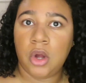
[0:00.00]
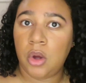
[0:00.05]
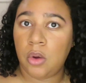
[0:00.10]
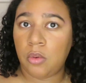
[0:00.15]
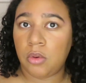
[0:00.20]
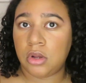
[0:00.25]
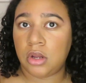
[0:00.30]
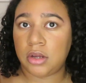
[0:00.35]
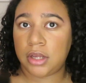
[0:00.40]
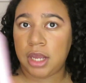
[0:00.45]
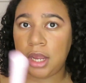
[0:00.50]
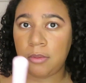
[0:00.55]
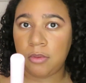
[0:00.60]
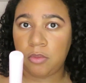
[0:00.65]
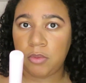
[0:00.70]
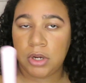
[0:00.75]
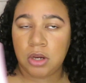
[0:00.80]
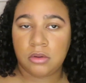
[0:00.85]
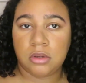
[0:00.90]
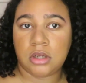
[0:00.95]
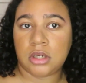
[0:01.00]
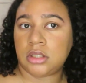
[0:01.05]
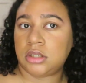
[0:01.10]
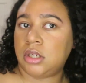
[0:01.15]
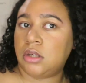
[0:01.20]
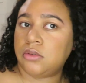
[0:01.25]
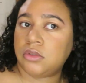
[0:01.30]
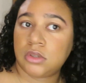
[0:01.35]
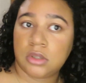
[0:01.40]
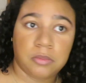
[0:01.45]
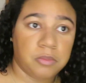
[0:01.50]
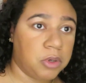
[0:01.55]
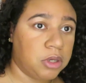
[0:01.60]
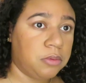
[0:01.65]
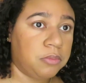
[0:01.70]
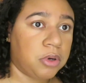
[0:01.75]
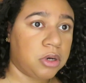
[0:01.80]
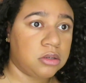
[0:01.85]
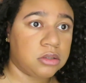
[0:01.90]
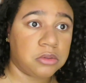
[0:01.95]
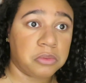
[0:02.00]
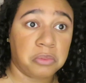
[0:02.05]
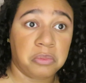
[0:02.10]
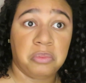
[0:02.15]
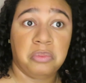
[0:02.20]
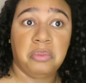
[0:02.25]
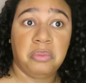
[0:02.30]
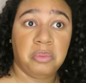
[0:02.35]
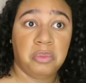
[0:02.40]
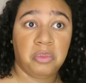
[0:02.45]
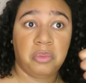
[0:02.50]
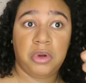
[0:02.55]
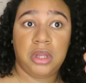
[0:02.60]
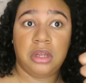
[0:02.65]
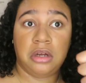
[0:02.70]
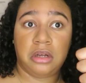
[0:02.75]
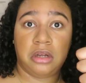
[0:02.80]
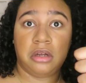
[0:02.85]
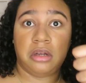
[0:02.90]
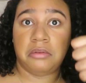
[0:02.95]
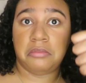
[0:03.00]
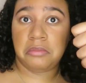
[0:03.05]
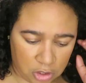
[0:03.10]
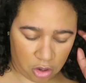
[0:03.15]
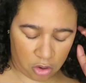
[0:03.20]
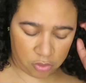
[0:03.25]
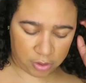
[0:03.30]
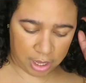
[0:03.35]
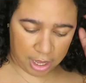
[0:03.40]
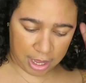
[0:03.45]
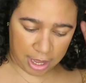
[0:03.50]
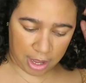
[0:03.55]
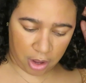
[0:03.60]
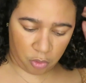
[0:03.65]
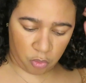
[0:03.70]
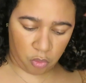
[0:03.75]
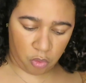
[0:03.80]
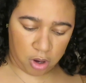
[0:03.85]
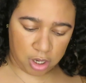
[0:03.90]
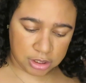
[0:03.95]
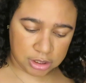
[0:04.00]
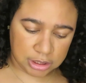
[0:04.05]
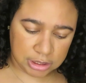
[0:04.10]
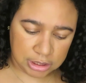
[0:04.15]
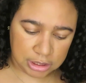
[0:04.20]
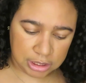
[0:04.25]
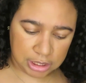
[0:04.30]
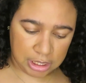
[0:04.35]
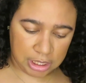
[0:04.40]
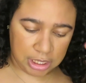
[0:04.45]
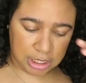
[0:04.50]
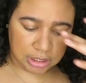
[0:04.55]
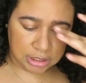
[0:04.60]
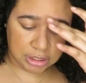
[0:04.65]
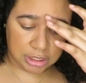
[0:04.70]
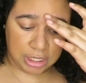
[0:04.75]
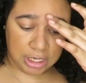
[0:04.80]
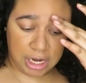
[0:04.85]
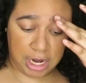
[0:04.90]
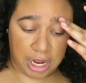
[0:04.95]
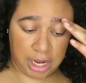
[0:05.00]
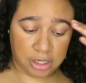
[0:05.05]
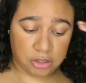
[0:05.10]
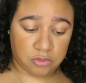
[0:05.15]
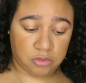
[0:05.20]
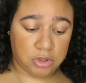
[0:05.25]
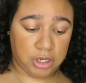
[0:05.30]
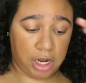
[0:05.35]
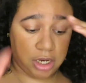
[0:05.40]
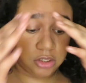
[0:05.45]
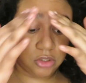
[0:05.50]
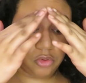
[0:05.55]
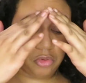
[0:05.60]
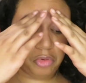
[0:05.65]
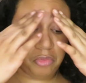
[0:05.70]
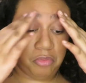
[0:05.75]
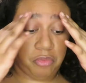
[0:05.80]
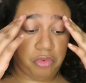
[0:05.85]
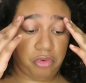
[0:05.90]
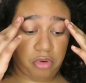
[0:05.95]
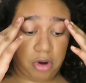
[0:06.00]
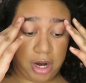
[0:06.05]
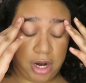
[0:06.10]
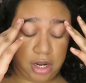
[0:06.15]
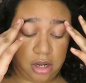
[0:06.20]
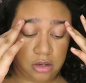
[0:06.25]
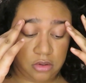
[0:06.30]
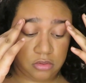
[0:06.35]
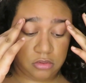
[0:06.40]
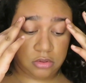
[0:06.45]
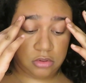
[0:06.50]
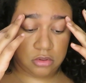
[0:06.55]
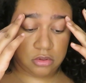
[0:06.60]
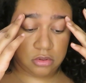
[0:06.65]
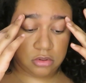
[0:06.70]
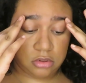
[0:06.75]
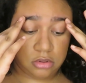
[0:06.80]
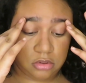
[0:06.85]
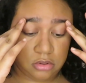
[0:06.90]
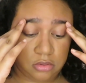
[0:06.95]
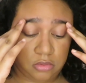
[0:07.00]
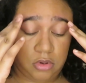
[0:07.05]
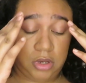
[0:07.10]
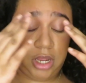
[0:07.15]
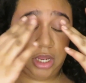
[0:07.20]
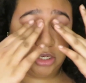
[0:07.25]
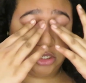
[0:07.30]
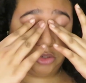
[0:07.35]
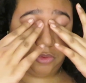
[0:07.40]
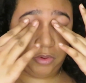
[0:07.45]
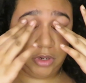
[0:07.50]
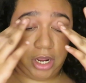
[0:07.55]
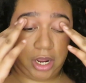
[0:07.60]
Well, on camera we don't look as ghostly, but in person we look good. Okay, what is next? We're not doing brows, not doing